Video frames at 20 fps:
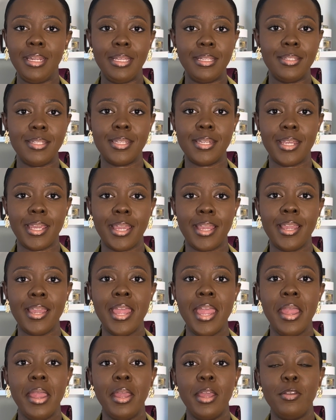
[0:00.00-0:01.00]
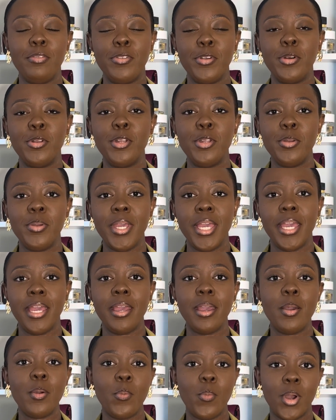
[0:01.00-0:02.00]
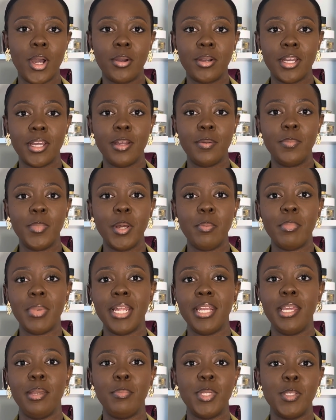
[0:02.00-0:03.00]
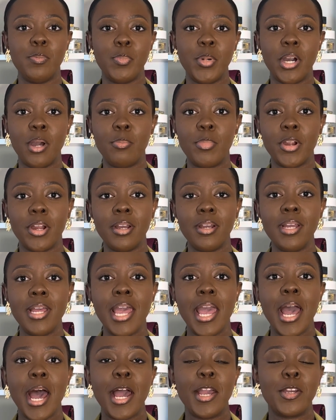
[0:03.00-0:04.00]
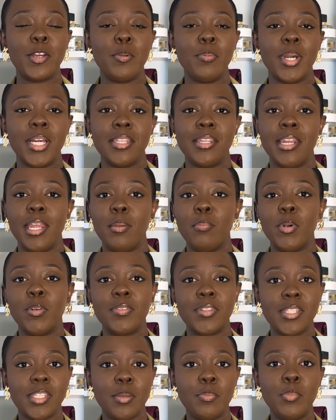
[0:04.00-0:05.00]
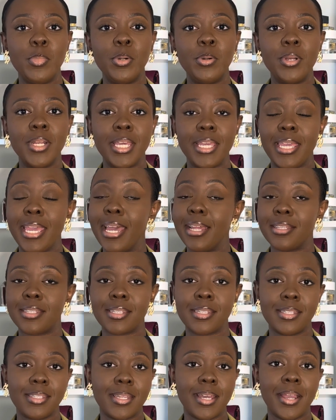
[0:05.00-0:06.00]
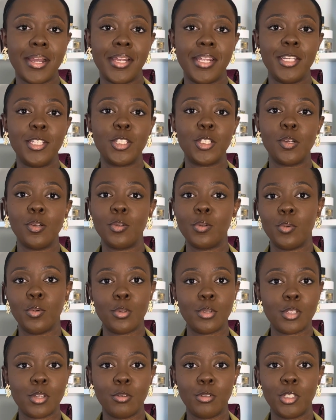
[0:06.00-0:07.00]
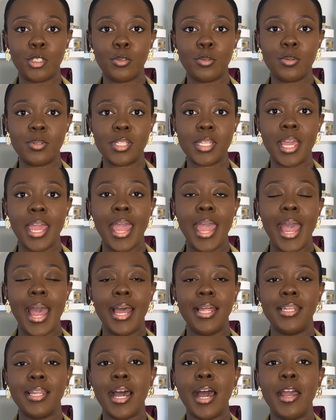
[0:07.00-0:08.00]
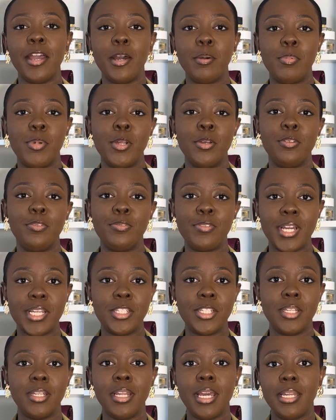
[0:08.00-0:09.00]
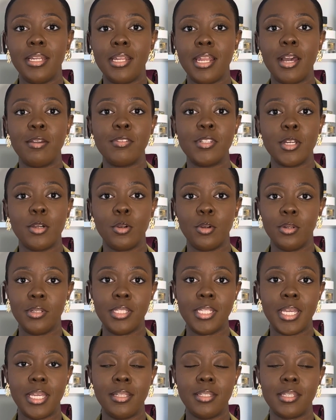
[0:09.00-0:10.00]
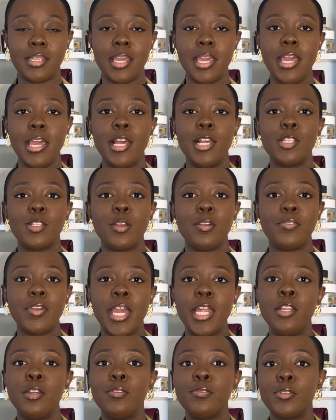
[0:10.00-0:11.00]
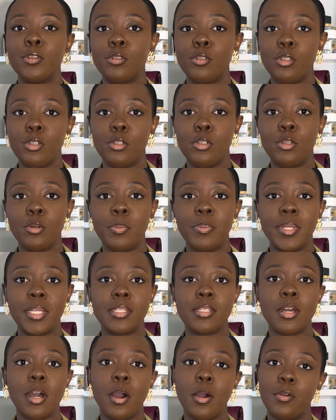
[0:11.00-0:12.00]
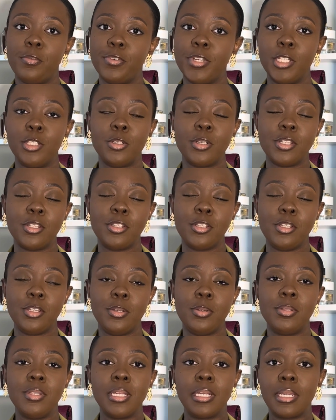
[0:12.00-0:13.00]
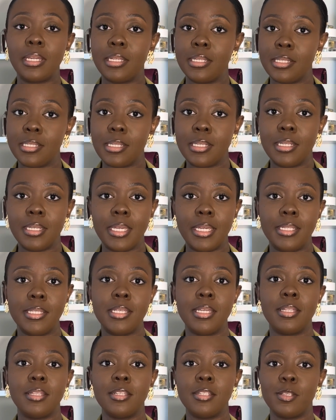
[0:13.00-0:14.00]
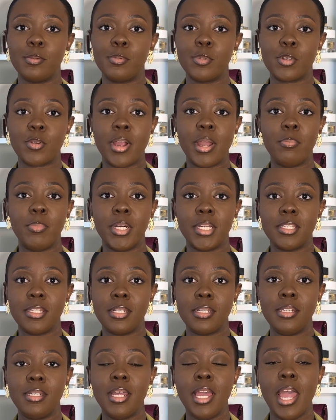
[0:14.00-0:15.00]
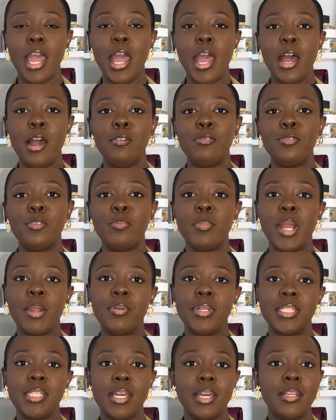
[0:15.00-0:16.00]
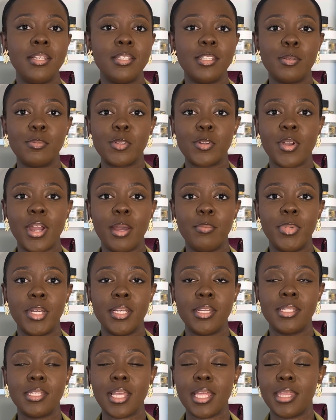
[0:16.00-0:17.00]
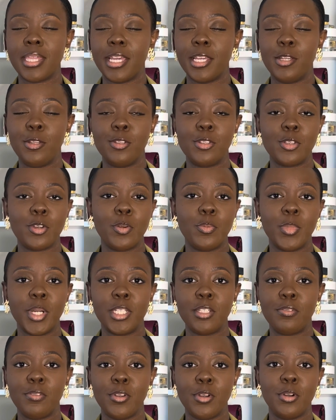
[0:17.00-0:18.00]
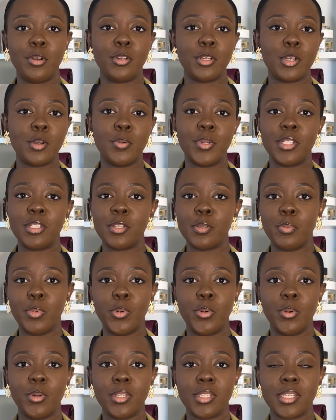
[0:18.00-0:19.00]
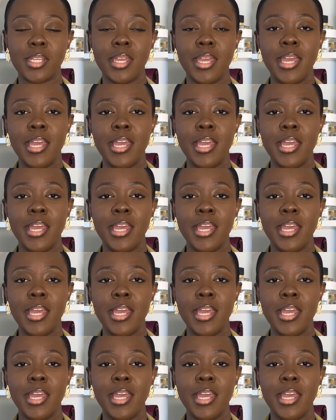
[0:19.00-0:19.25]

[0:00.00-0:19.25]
in today. If you're new here, welcome. My name is Barbara. I go by the name of Simple Yet Stylish on all socials, and I upload fashion and lifestyle content. So if any of those two topics are of interest to you, then consider hitting the subscribe button. And for my returning subscribers, thank you so much for your ongoing support.